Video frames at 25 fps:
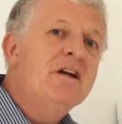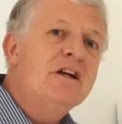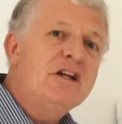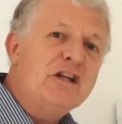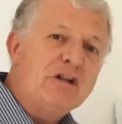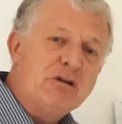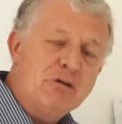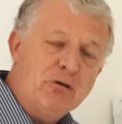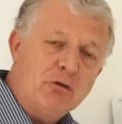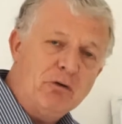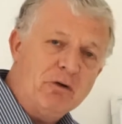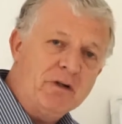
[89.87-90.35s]

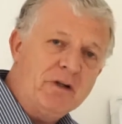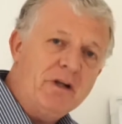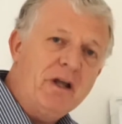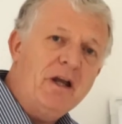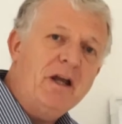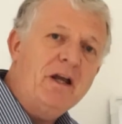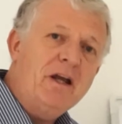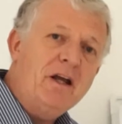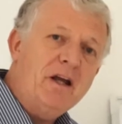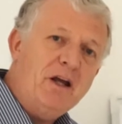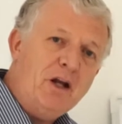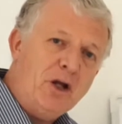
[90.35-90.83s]
you're on
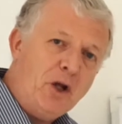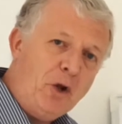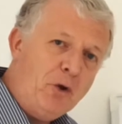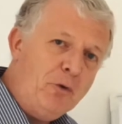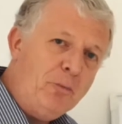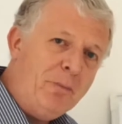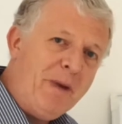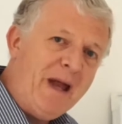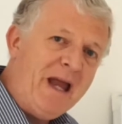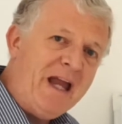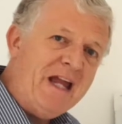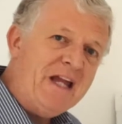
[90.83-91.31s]
a low
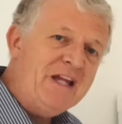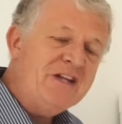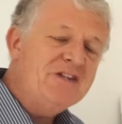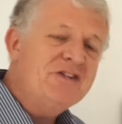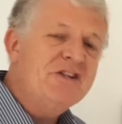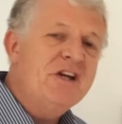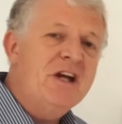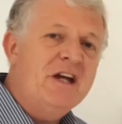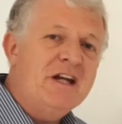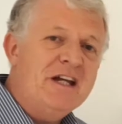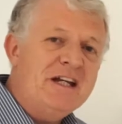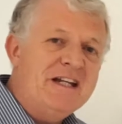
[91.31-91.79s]

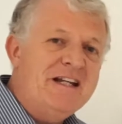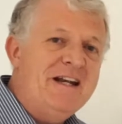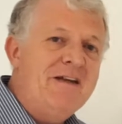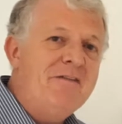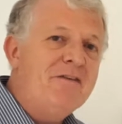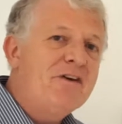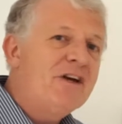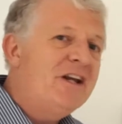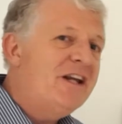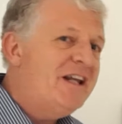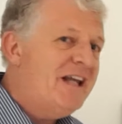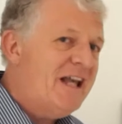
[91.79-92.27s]
page, you're never
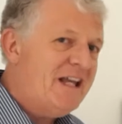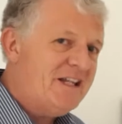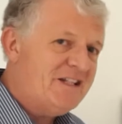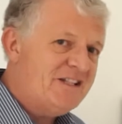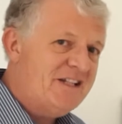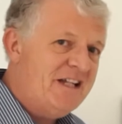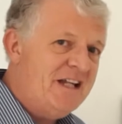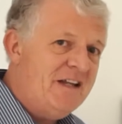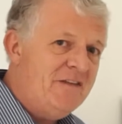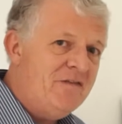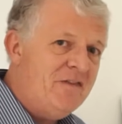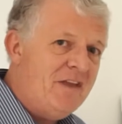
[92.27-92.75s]
going to get
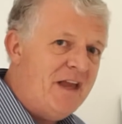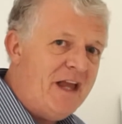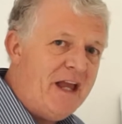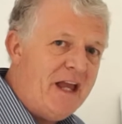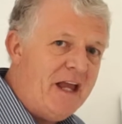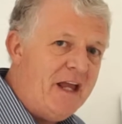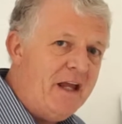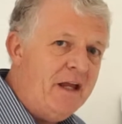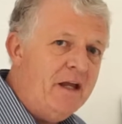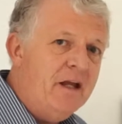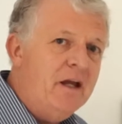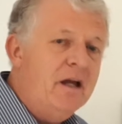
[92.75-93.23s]
seen
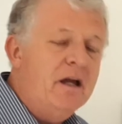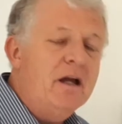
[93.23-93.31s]
there,